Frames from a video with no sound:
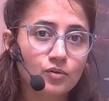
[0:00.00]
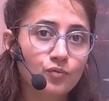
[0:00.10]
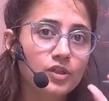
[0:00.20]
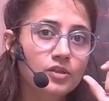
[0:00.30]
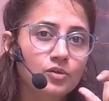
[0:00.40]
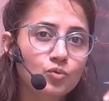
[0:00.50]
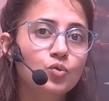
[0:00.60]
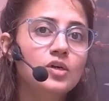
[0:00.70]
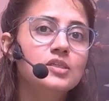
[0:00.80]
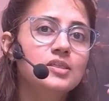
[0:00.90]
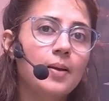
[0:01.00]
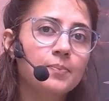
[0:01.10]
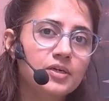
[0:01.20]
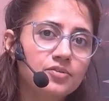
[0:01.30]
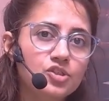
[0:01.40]
with Google's
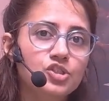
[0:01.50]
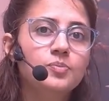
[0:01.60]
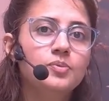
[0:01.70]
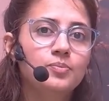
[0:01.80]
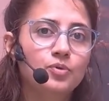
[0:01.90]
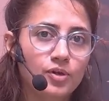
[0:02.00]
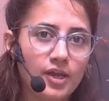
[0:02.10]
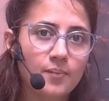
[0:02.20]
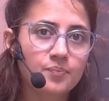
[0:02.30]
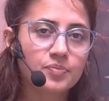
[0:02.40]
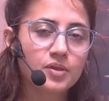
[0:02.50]
apprenticeship program.